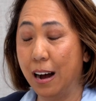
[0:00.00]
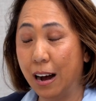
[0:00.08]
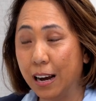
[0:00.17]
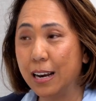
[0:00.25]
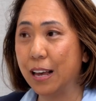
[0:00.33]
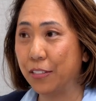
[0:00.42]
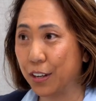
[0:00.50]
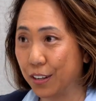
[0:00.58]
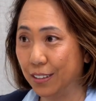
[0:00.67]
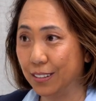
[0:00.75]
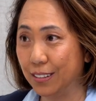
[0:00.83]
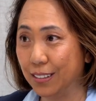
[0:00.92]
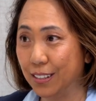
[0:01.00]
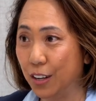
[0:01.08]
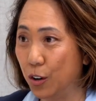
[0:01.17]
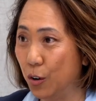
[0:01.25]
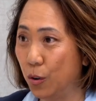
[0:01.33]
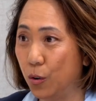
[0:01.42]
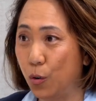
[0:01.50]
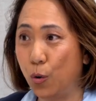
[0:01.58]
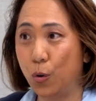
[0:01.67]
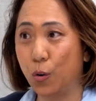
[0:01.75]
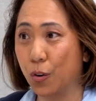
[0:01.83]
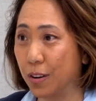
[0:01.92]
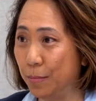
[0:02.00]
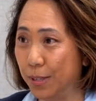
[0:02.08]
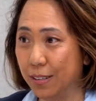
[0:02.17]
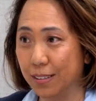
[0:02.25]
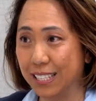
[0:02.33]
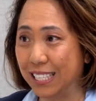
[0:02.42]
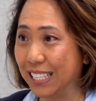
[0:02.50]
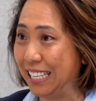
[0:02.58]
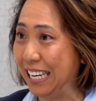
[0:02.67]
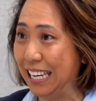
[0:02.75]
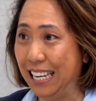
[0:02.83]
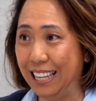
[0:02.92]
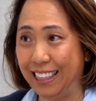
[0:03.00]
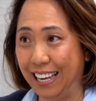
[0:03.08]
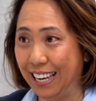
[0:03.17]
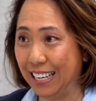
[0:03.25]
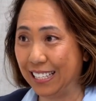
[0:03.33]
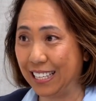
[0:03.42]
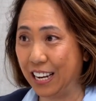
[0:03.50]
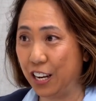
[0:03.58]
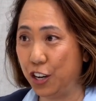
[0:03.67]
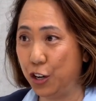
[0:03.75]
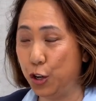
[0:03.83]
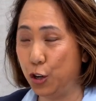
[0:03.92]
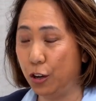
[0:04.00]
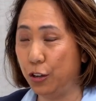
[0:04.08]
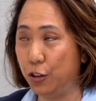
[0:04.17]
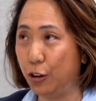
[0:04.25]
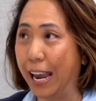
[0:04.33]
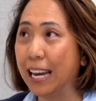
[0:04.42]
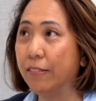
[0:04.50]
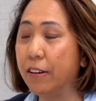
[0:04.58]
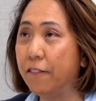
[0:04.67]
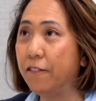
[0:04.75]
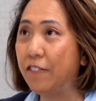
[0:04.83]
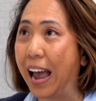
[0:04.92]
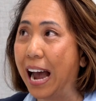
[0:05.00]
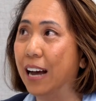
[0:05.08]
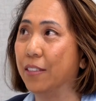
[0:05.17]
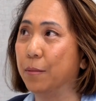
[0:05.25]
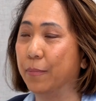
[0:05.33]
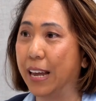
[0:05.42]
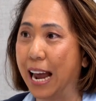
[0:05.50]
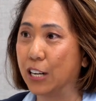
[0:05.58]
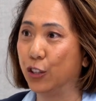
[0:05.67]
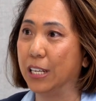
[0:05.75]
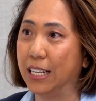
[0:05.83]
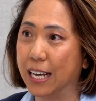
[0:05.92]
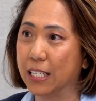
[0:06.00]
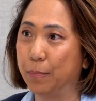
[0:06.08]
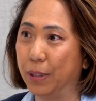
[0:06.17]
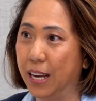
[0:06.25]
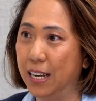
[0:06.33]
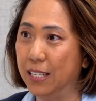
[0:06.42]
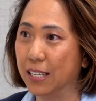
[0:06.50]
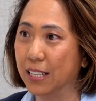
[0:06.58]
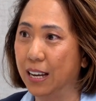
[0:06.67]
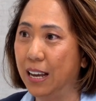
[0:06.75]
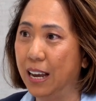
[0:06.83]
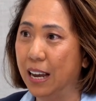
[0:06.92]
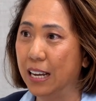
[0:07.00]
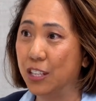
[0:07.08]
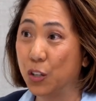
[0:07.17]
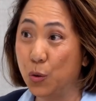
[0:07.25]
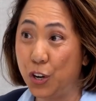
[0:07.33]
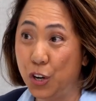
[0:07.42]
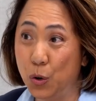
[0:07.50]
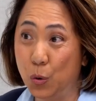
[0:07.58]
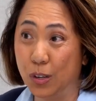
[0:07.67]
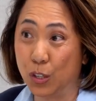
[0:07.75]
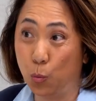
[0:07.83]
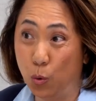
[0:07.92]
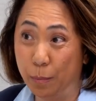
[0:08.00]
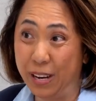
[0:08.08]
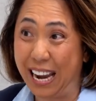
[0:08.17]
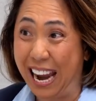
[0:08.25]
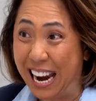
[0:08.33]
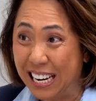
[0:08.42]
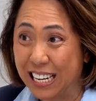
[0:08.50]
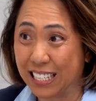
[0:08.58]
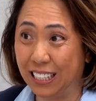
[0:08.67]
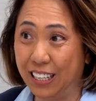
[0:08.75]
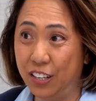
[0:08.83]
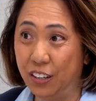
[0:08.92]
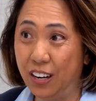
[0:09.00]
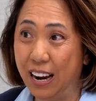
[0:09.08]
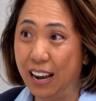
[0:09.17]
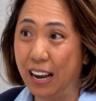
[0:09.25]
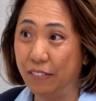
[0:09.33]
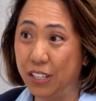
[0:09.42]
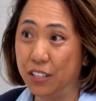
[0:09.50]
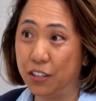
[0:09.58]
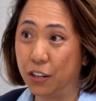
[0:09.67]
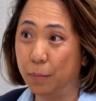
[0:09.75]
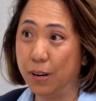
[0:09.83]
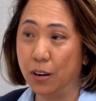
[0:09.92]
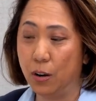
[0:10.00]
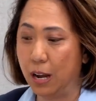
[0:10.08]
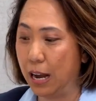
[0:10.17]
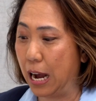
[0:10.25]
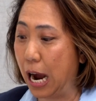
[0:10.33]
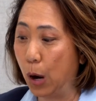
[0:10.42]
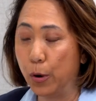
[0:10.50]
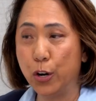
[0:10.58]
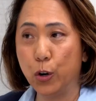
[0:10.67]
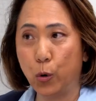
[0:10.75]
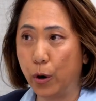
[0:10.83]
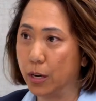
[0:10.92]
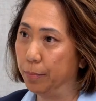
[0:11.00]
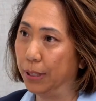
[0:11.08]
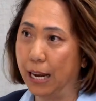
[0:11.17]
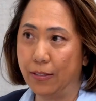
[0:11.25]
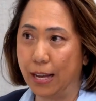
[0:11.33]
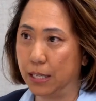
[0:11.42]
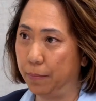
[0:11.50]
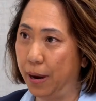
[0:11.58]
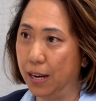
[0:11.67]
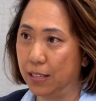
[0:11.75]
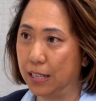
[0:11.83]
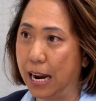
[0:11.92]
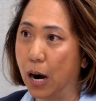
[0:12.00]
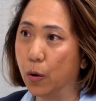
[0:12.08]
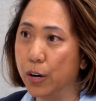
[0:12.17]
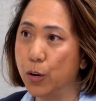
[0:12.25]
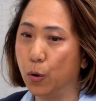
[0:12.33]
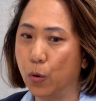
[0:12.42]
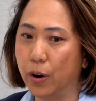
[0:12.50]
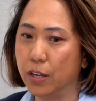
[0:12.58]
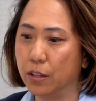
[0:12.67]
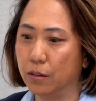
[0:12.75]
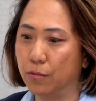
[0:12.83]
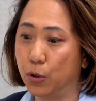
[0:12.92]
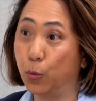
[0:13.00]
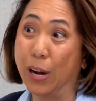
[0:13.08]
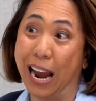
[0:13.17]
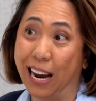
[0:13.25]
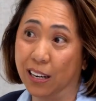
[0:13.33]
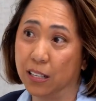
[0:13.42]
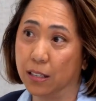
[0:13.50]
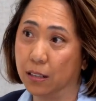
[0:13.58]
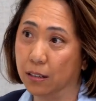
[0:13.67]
unethical, horrible, seedy things that you can't even fathom that actually takes place. And so you as a woman and as a leader have to determine how are you going to play in that space and how are you going to react?